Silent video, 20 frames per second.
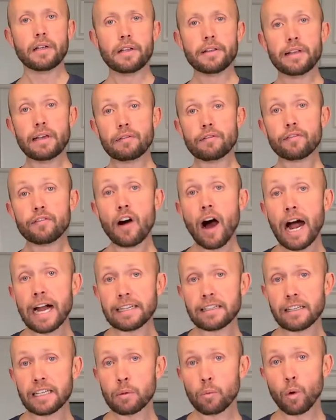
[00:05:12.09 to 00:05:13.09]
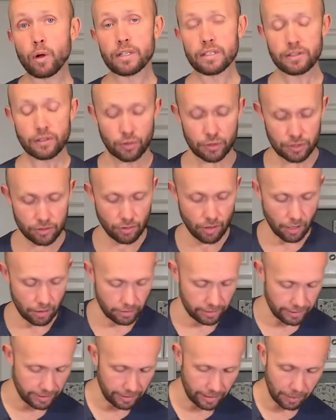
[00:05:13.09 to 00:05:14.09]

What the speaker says: And then finally, once those are all in,